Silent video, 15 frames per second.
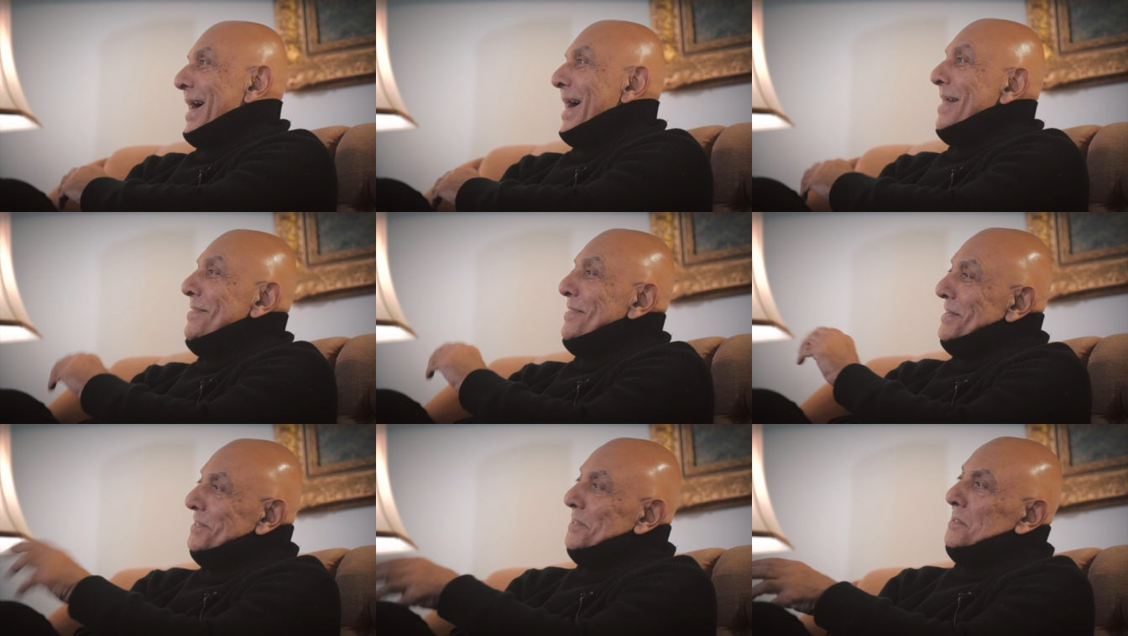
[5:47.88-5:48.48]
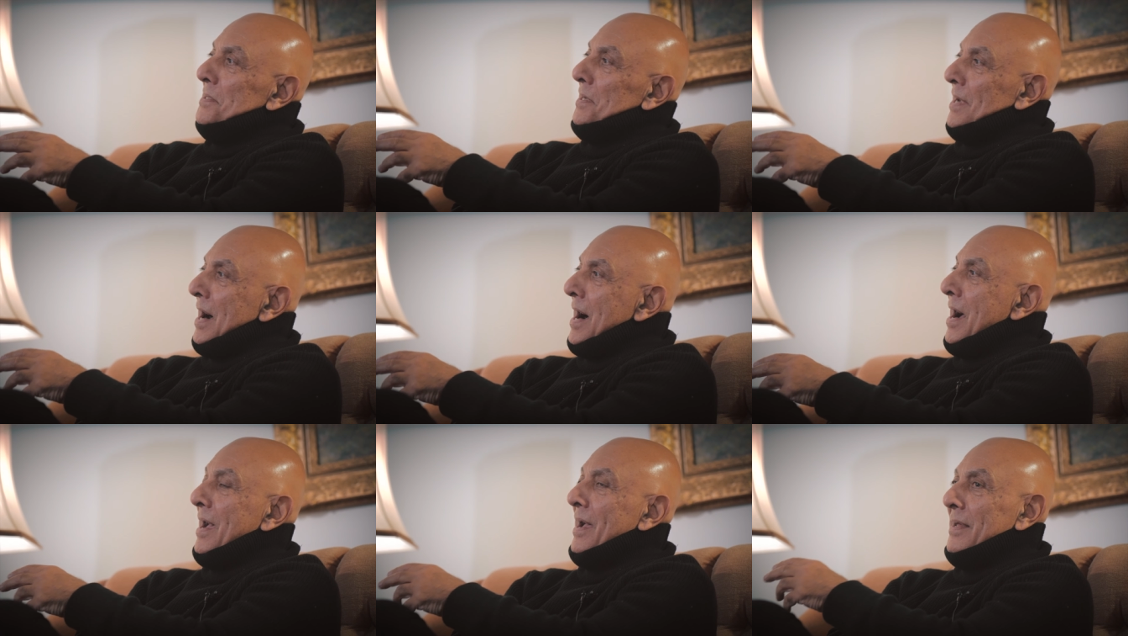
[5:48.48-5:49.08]
And this is the
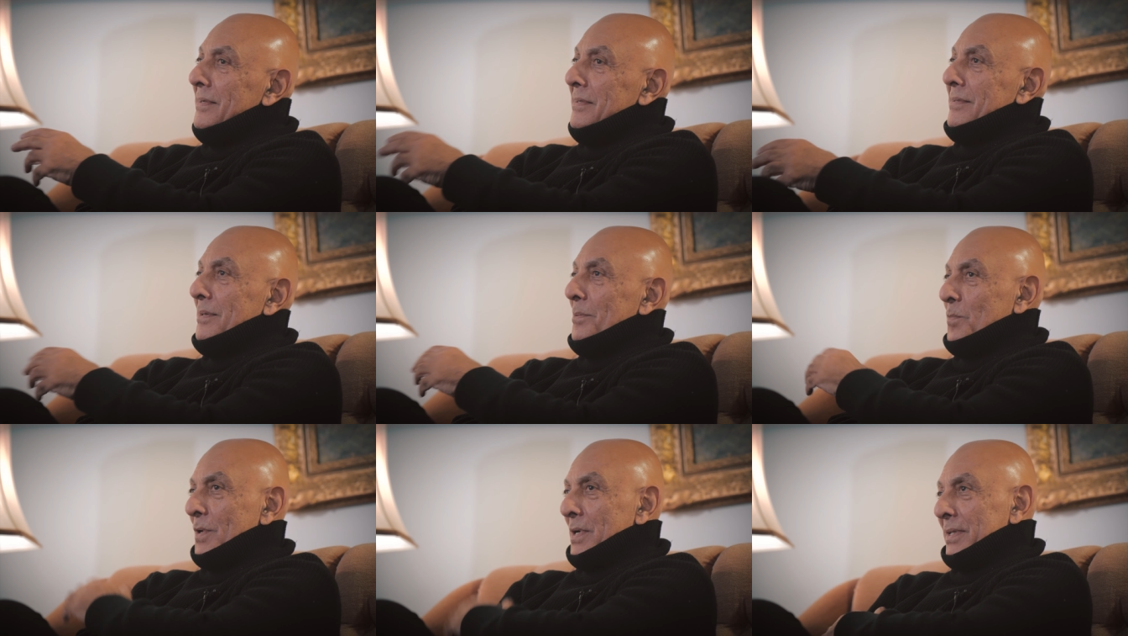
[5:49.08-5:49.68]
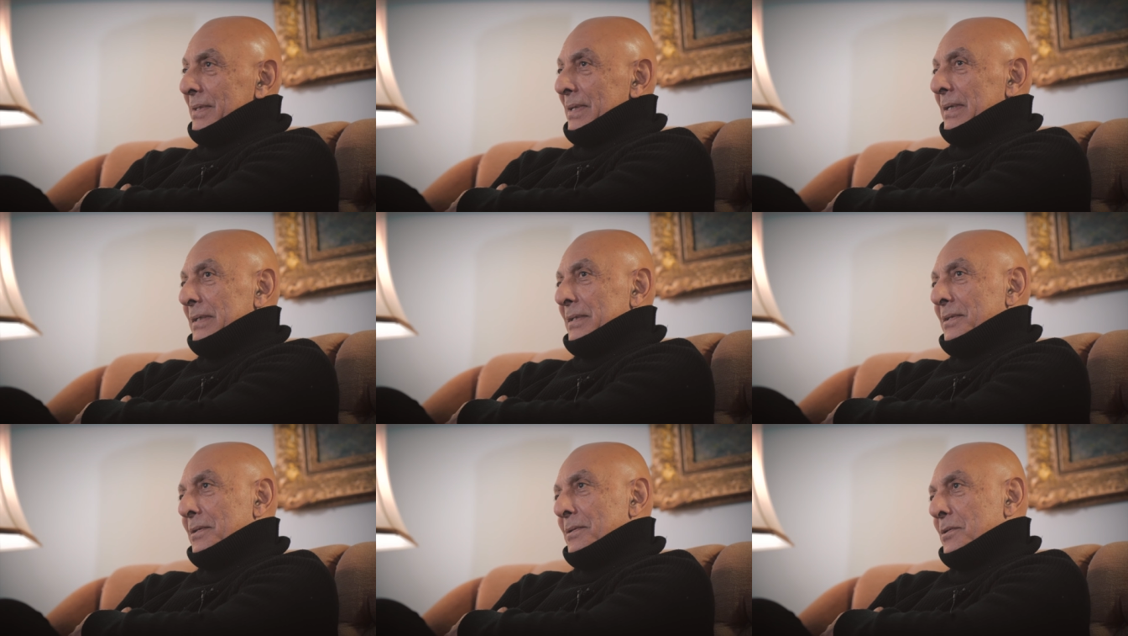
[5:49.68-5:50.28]
guy I ended up with
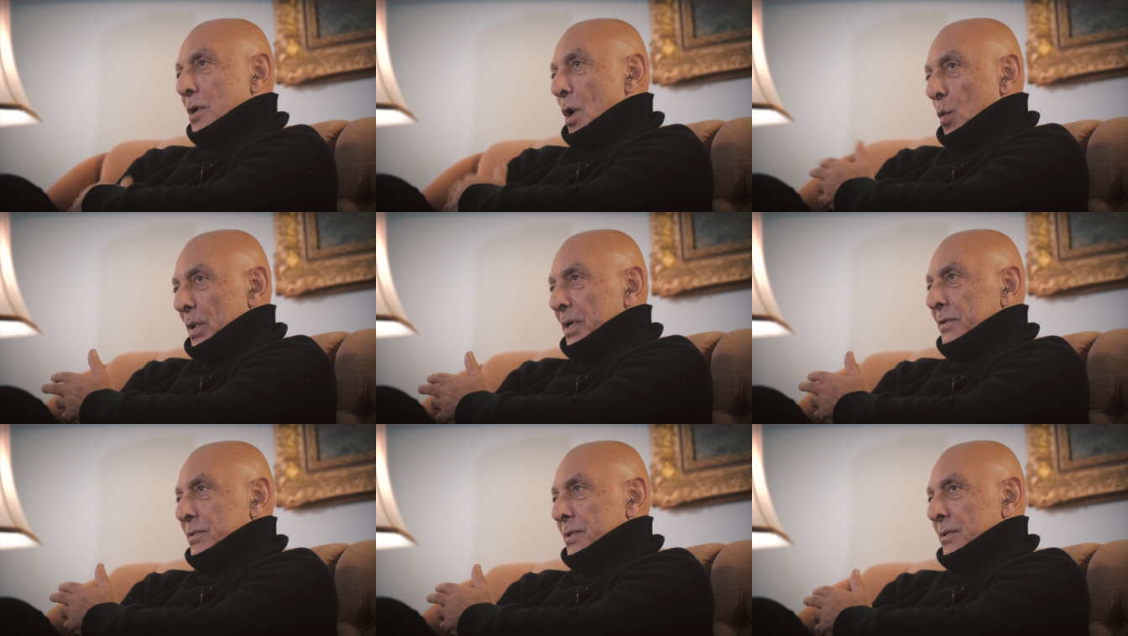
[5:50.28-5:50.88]
going